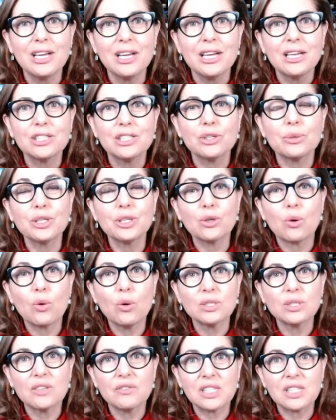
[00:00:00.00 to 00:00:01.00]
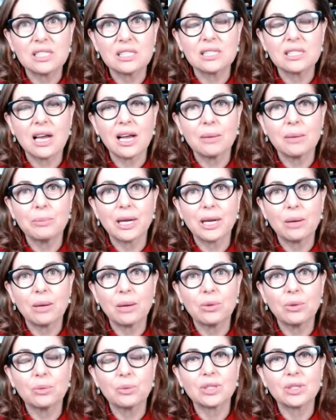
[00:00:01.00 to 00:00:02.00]
During the course of this time, when I work
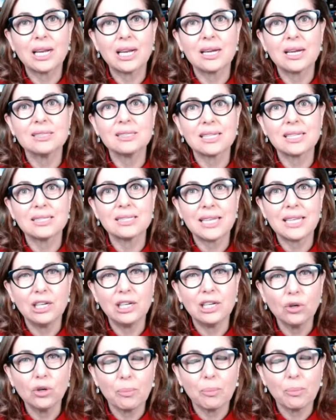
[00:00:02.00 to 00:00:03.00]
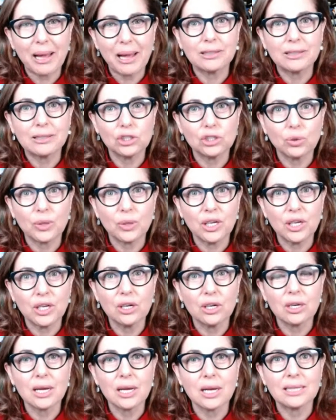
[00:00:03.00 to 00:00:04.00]
with clients, I say, look back at your
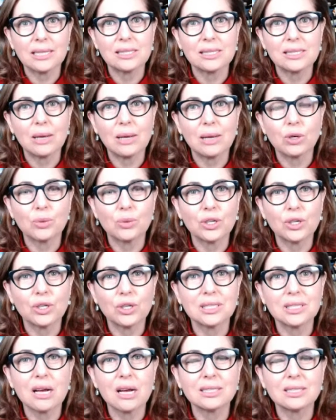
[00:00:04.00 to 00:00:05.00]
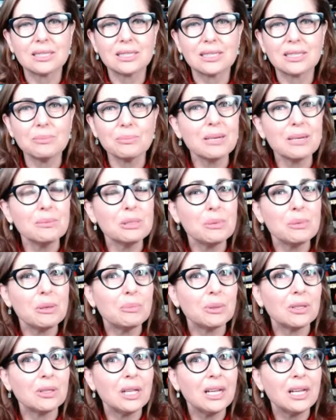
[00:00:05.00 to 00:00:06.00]
year and say what worked out. And sometimes
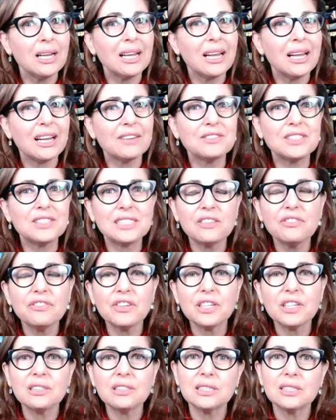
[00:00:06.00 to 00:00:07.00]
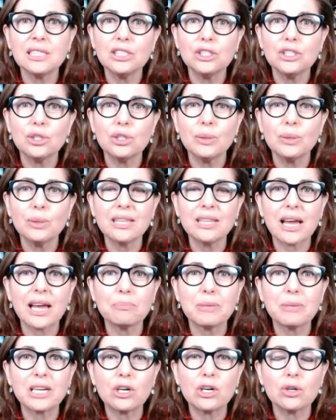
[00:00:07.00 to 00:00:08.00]
people have difficulty doing that
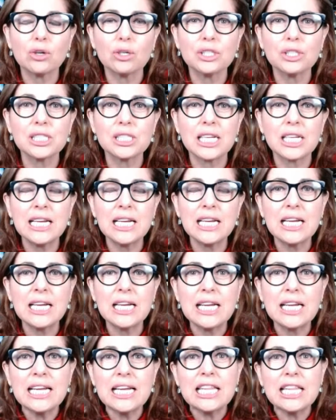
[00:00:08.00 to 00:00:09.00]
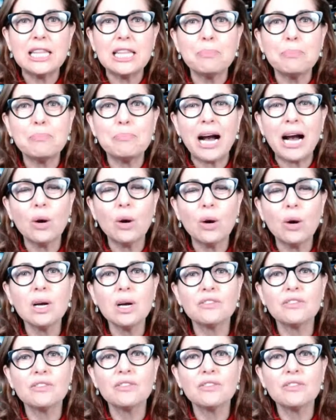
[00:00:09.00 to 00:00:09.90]
because the power of the